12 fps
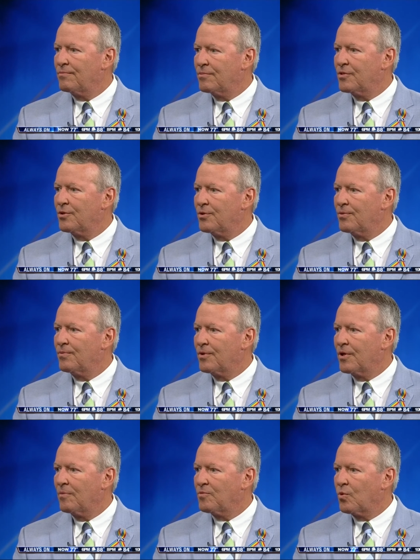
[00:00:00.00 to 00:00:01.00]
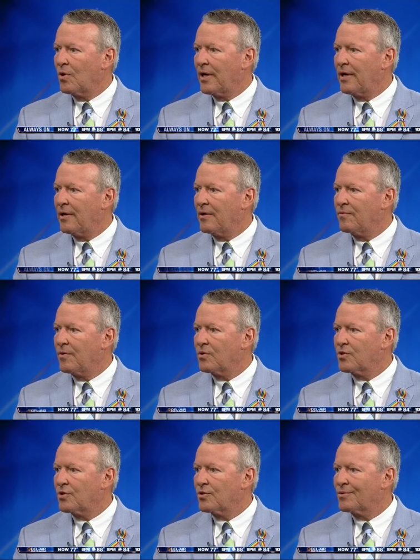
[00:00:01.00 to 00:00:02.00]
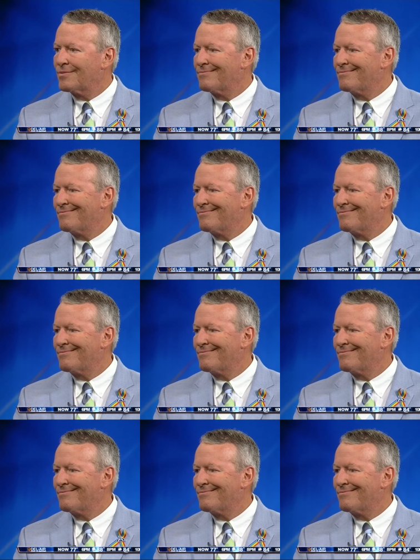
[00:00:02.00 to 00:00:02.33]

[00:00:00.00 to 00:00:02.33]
to come to Orlando versus